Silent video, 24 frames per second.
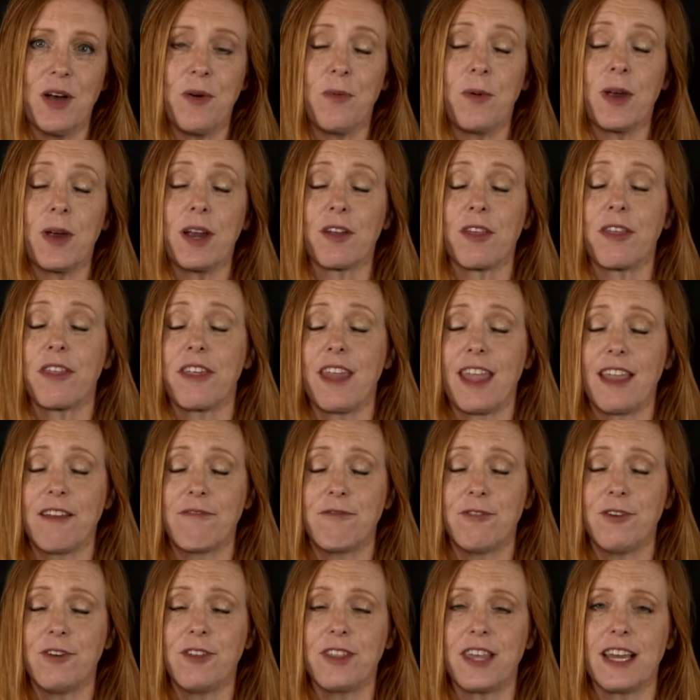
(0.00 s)
We are
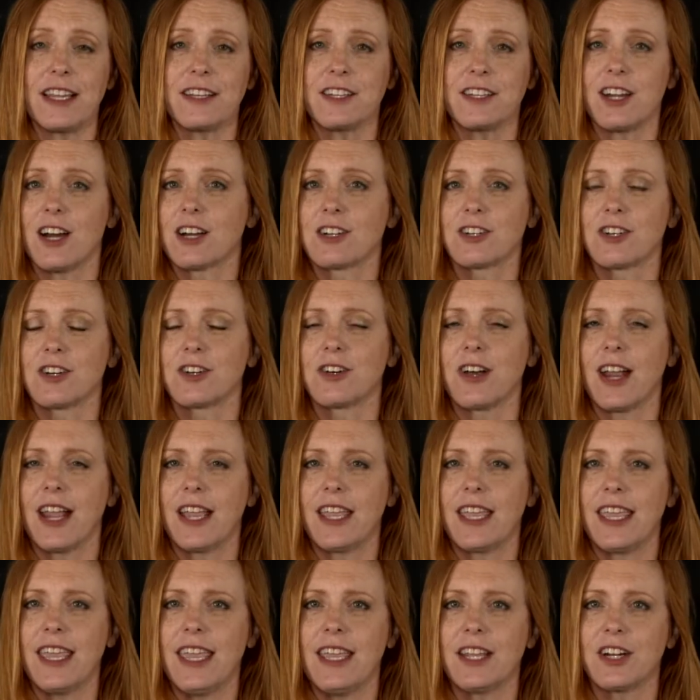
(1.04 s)
thankful that Dr.
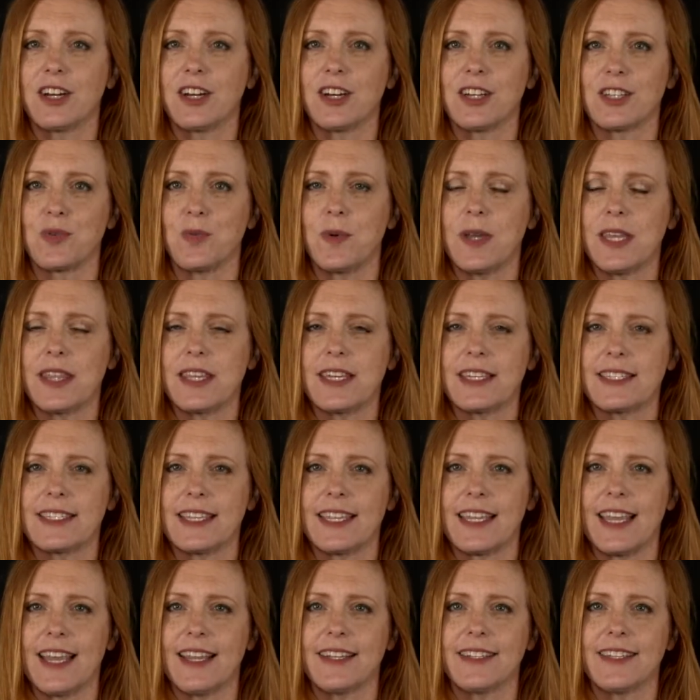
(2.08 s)
Craig Keener is with us
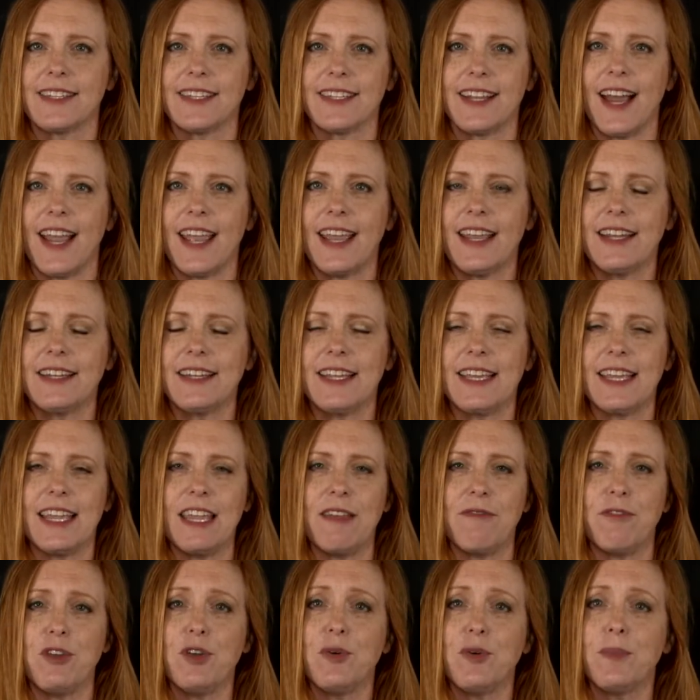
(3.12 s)
again tonight.
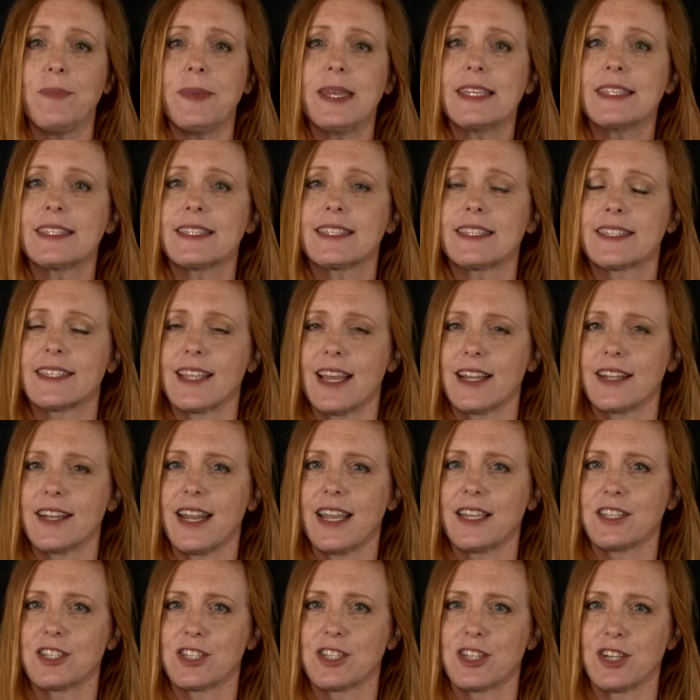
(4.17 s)
If you missed
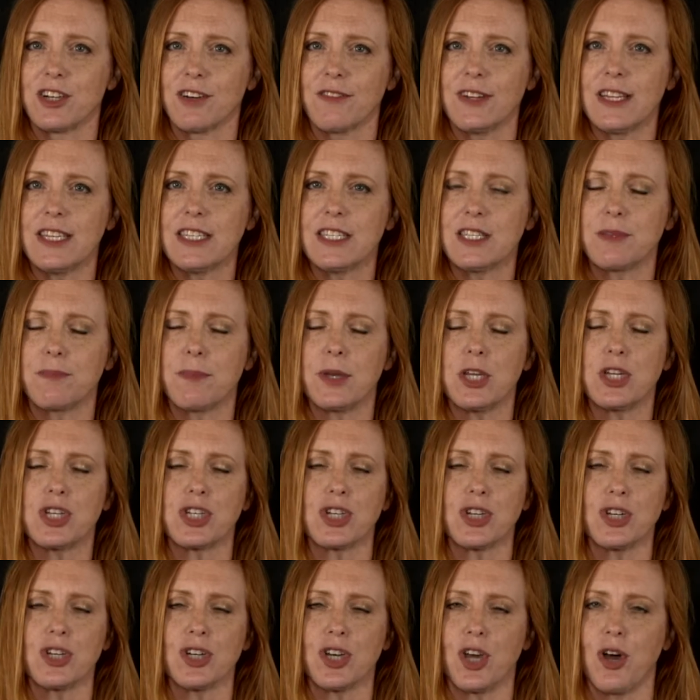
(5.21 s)
Sunday service, be
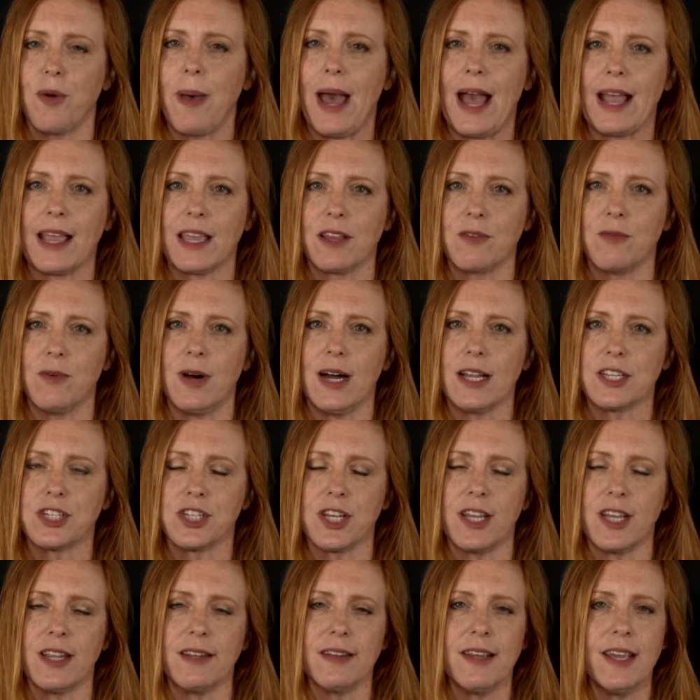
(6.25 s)
sure to go back and watch
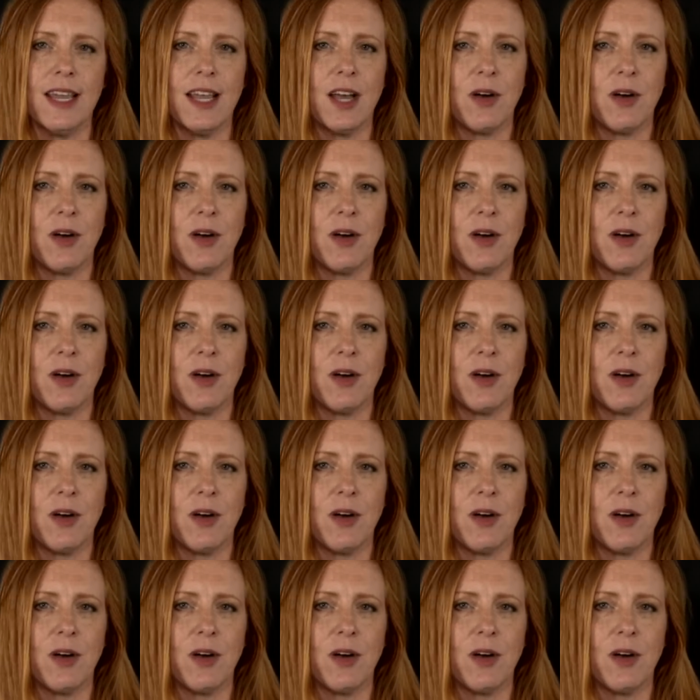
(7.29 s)
it.